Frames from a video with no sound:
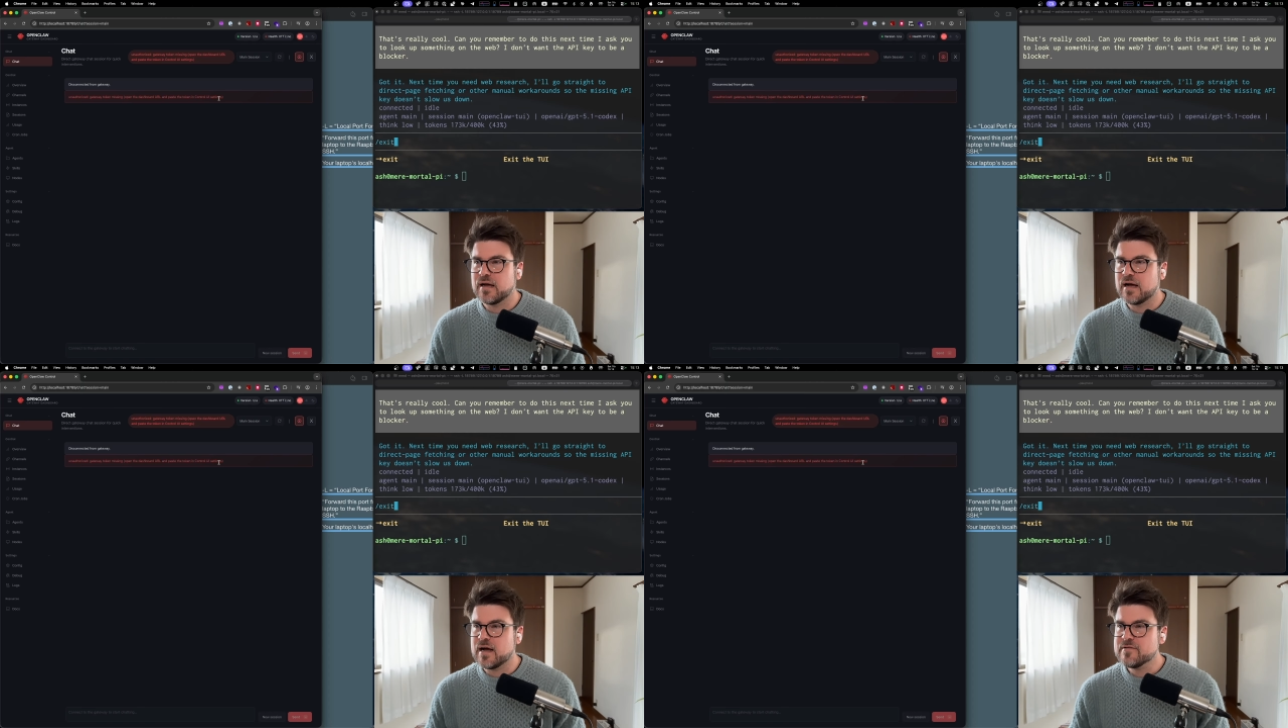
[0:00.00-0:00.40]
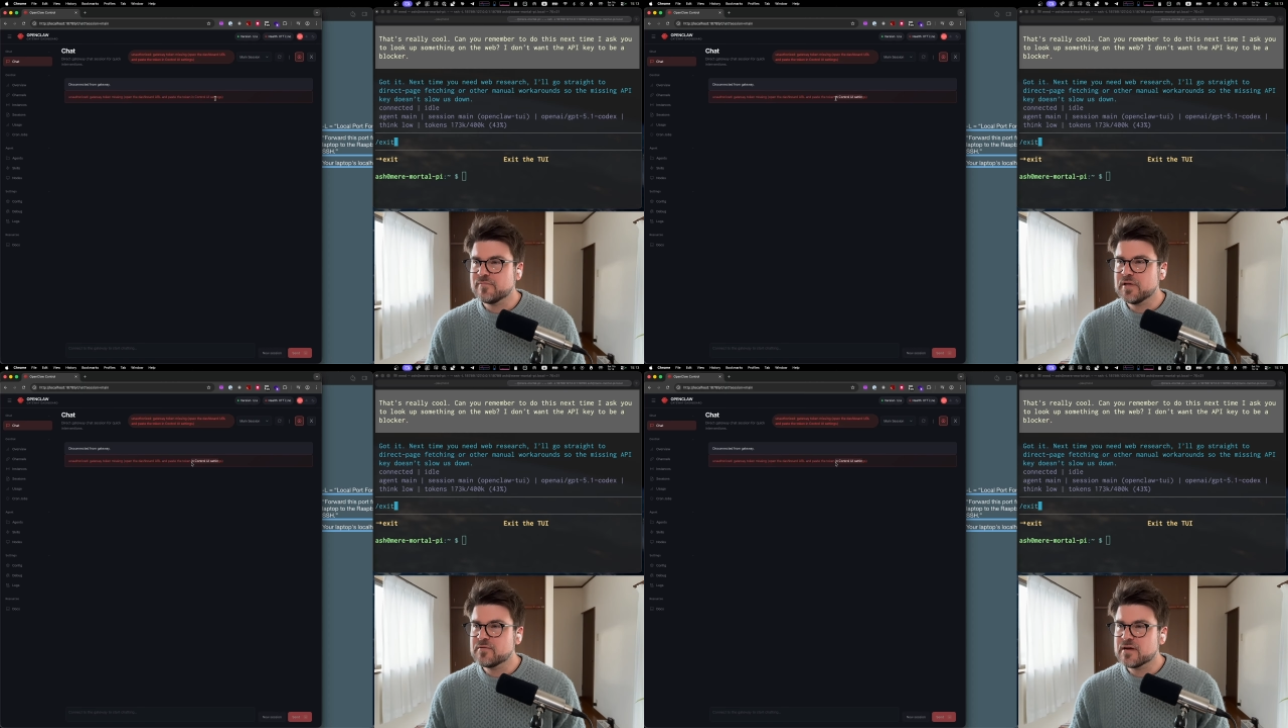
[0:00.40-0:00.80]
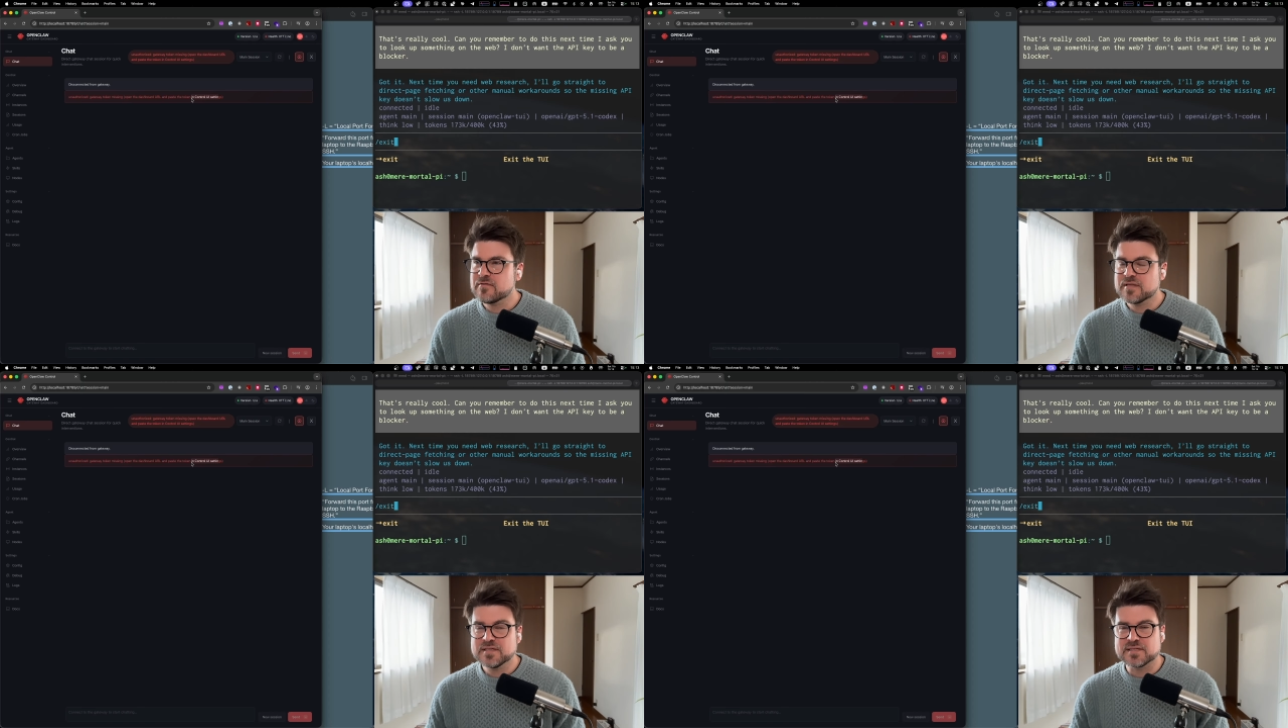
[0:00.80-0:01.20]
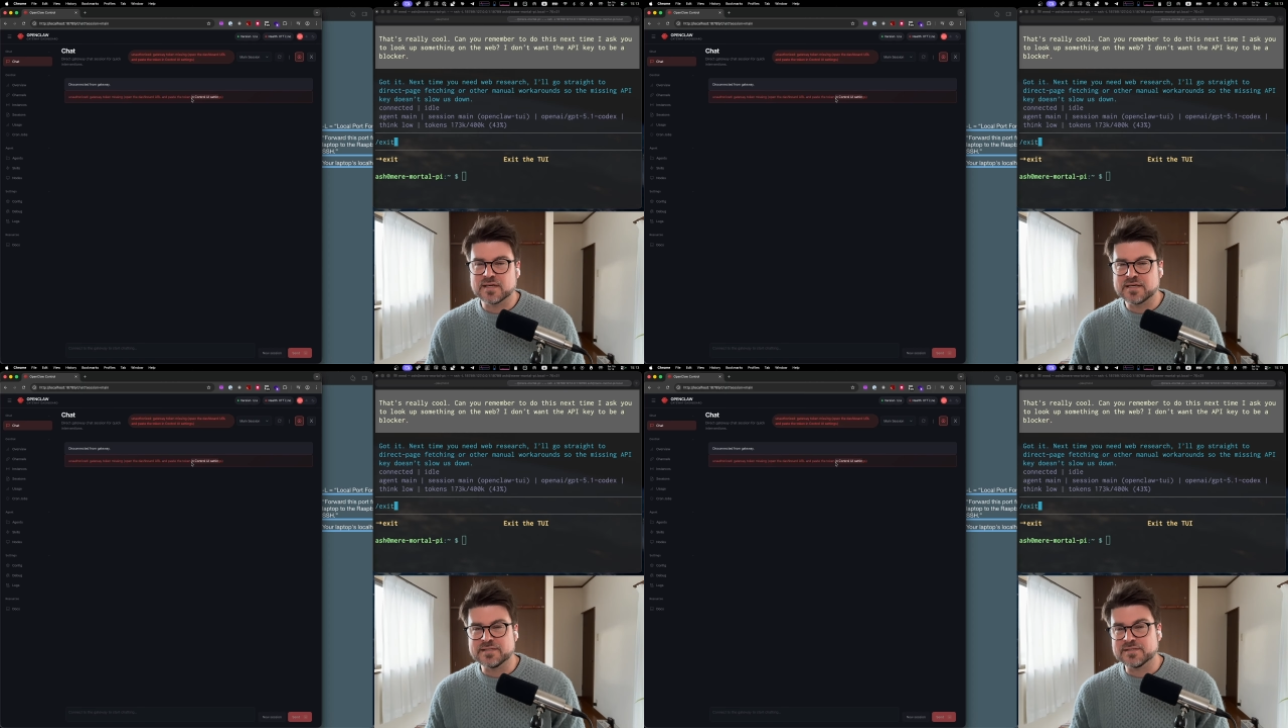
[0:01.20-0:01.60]
I've played around with this
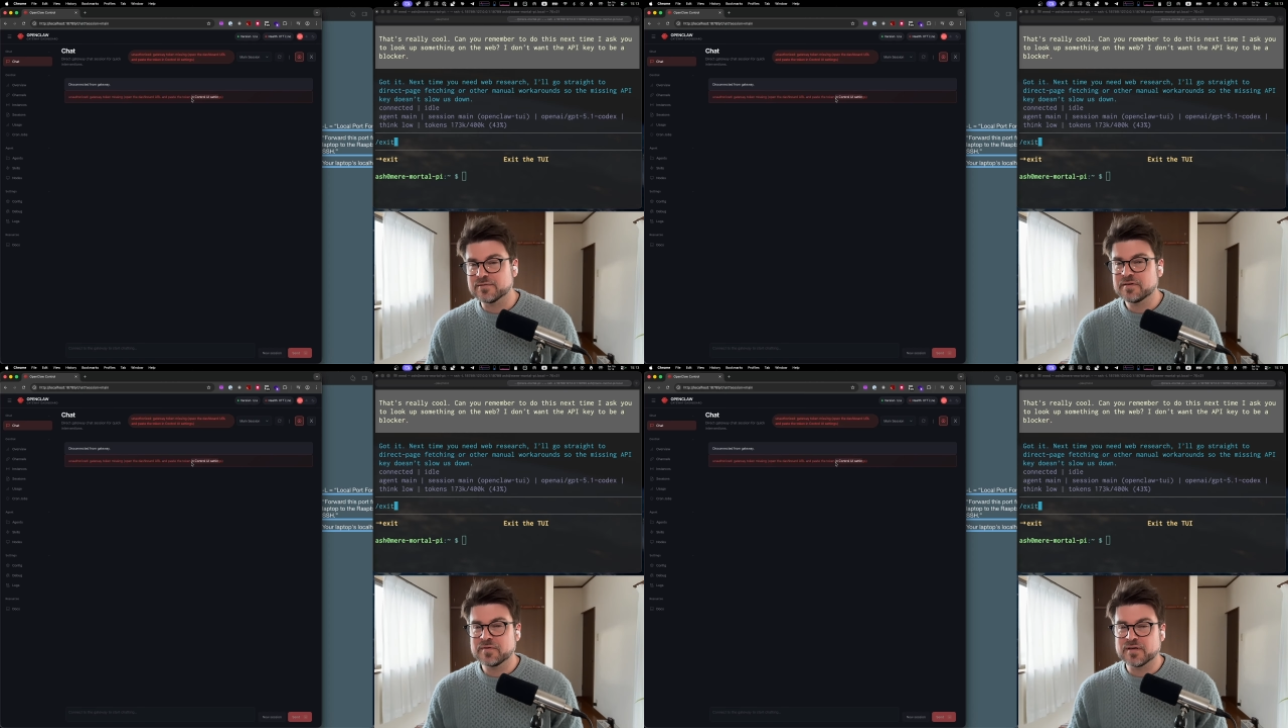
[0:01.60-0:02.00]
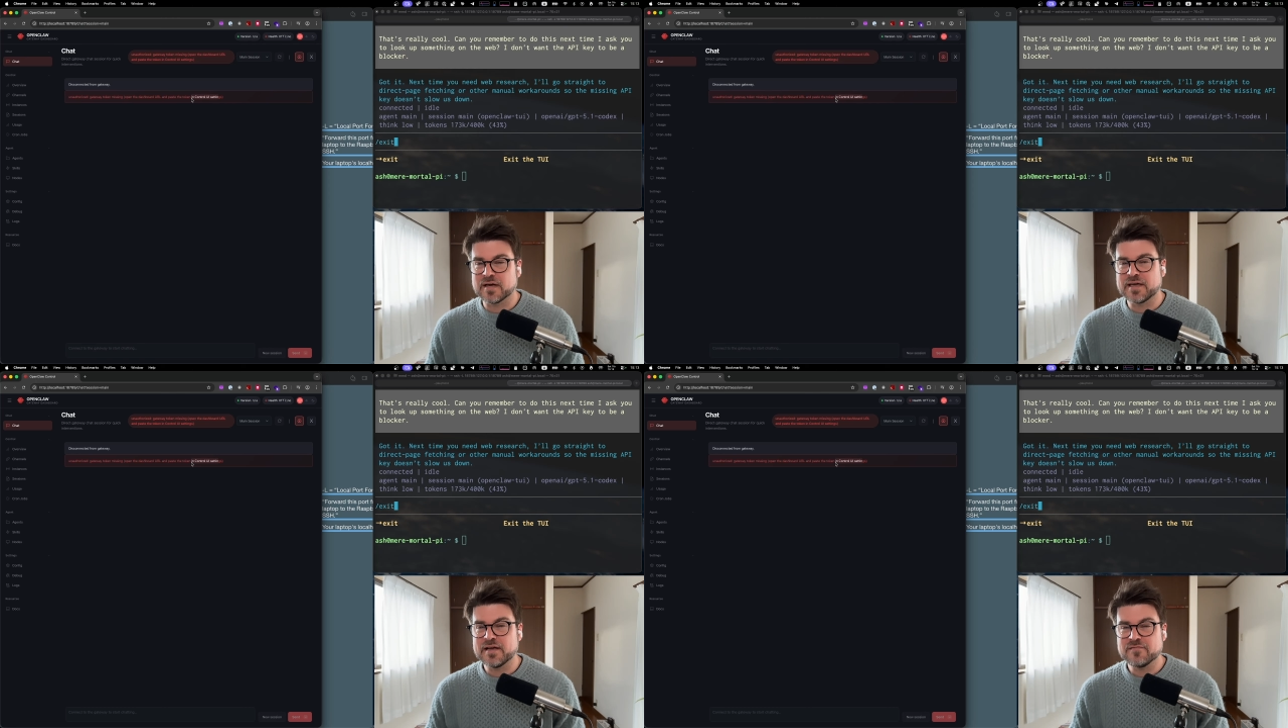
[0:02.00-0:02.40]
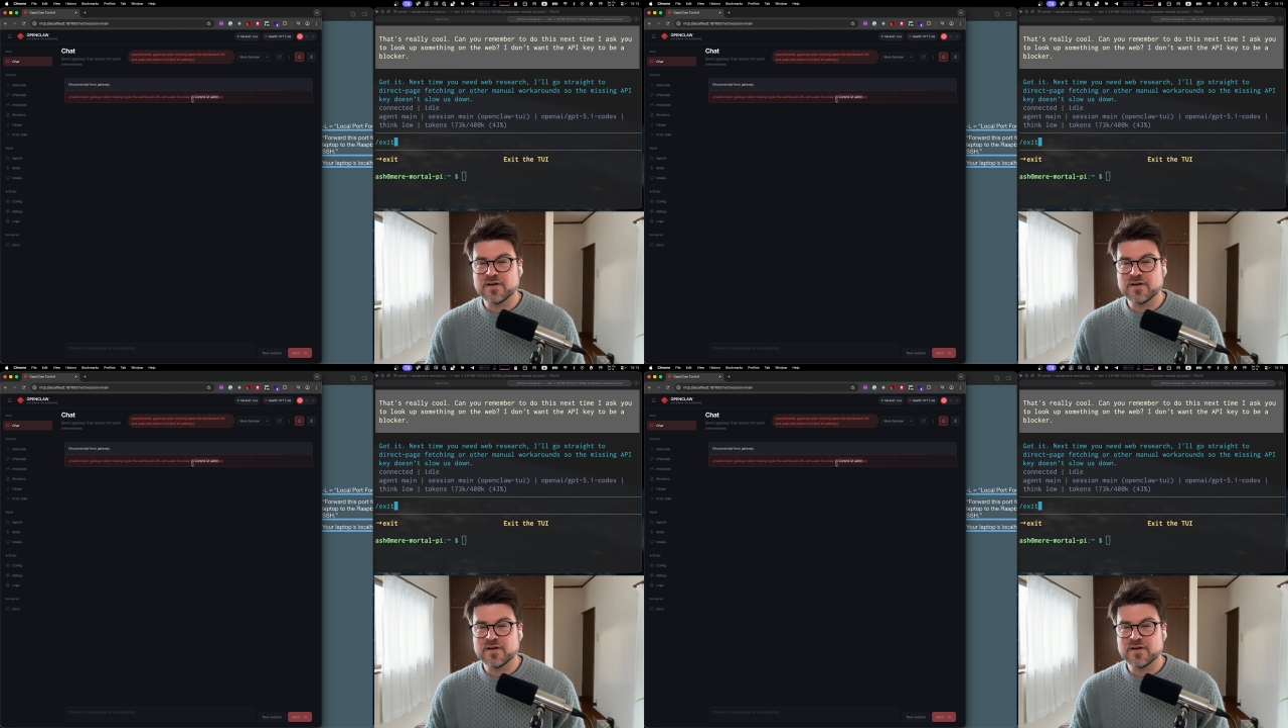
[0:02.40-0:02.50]
and I can't